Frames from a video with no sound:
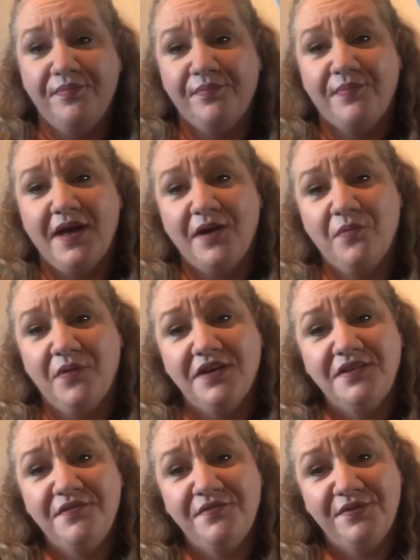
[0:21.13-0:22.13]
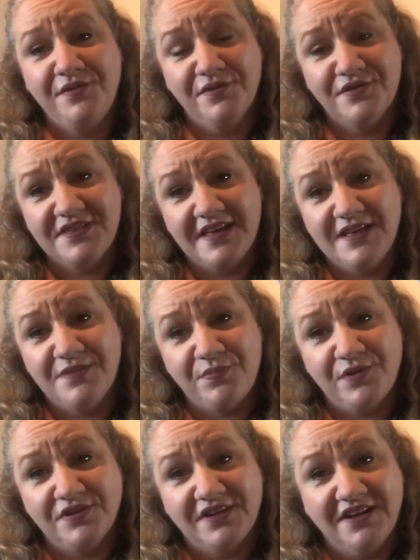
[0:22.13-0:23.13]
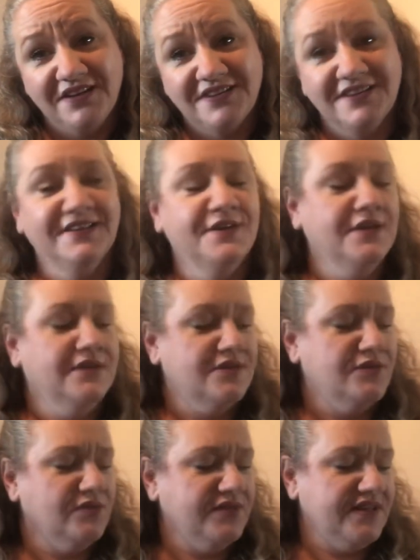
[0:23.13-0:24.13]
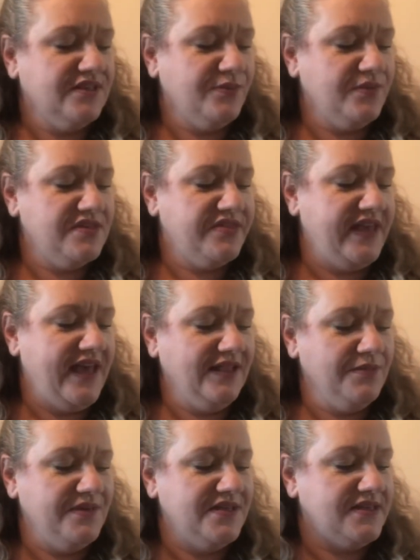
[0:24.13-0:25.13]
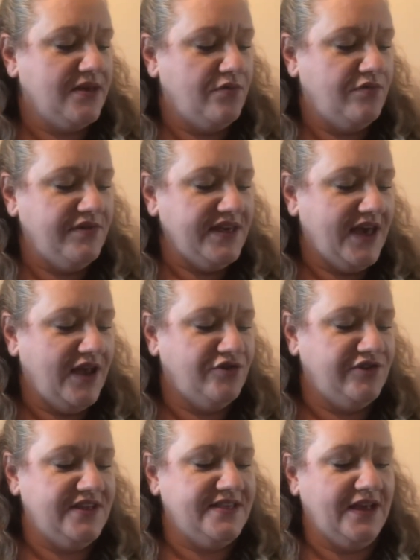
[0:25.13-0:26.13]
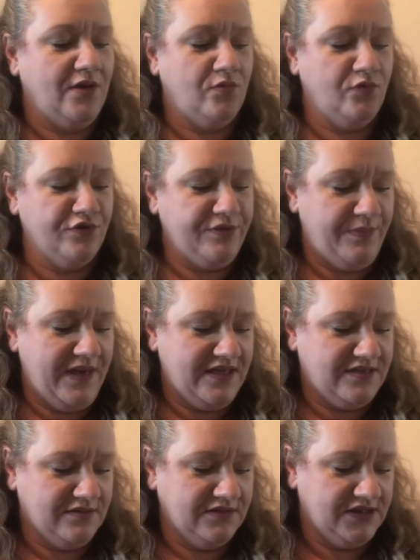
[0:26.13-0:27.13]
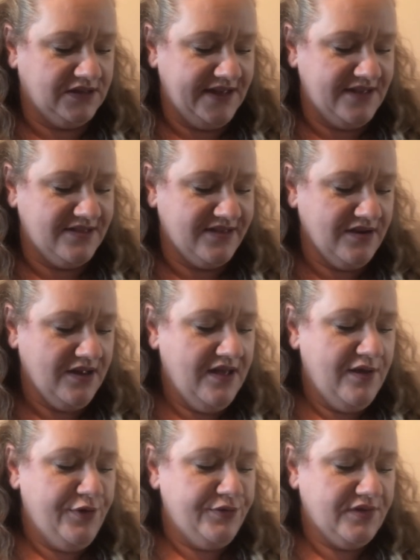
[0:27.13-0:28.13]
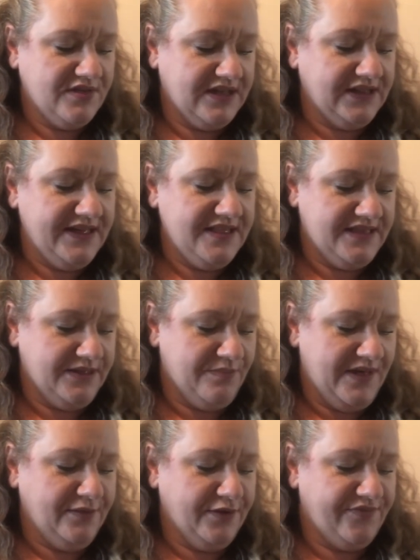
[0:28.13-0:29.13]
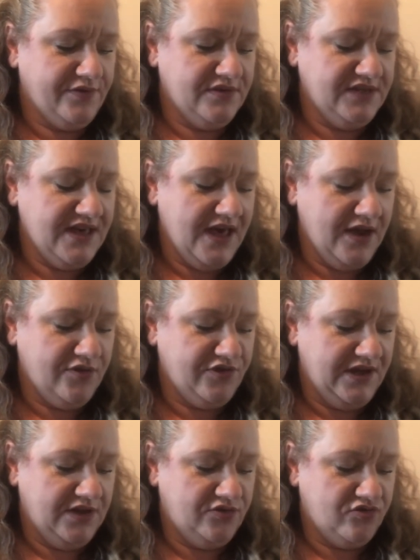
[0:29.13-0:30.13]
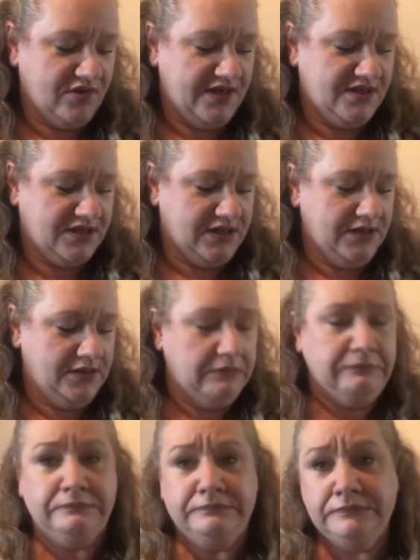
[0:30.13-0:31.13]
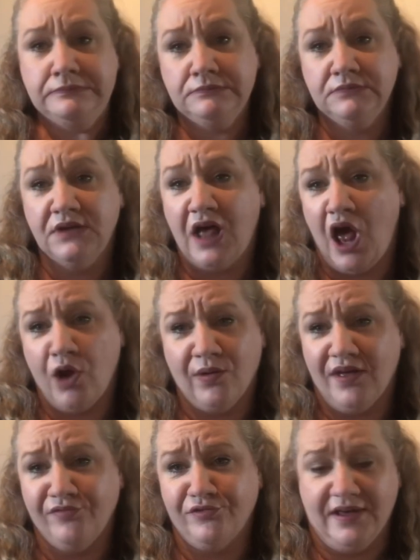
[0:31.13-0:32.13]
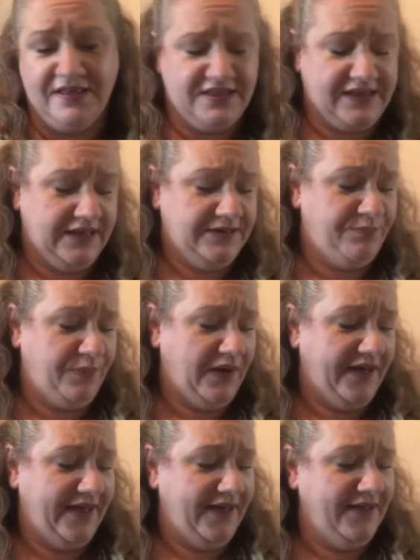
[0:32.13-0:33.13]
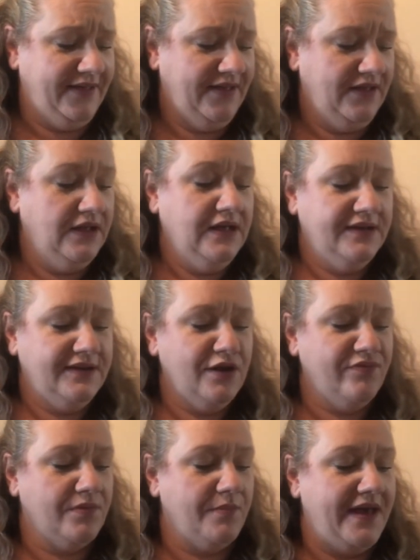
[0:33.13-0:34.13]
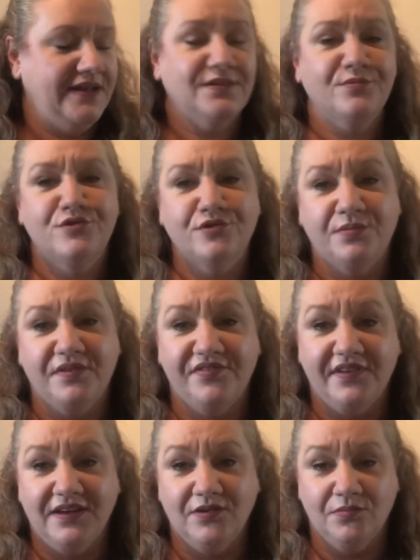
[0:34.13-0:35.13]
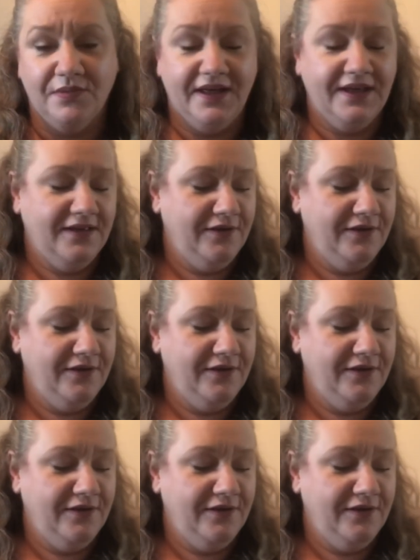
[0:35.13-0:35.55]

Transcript: buy one full-size product. So this was the Elemis Rehydrating Rose Petal Cleanser. So it's a cleansing milk for dehydrated dry skin. I don't have dry skin, but never mind. I'm sure it'll be fine on my